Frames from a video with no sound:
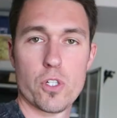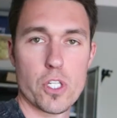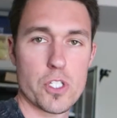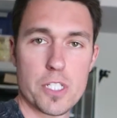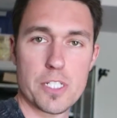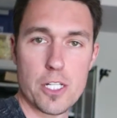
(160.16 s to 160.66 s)

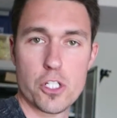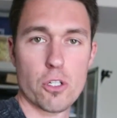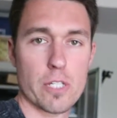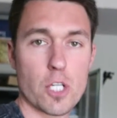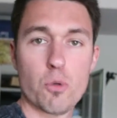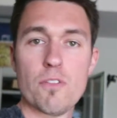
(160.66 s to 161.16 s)
which is the
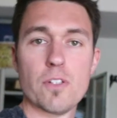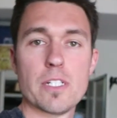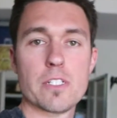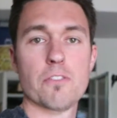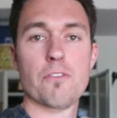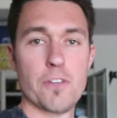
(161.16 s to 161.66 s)
digital
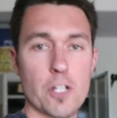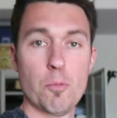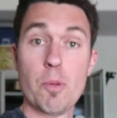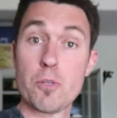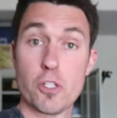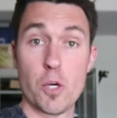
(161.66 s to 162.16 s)
equivalent to
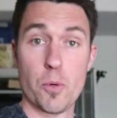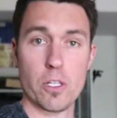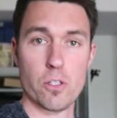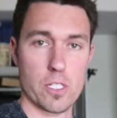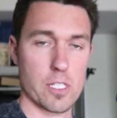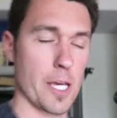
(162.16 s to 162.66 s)
film. Let me show you what
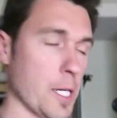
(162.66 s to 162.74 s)
it looks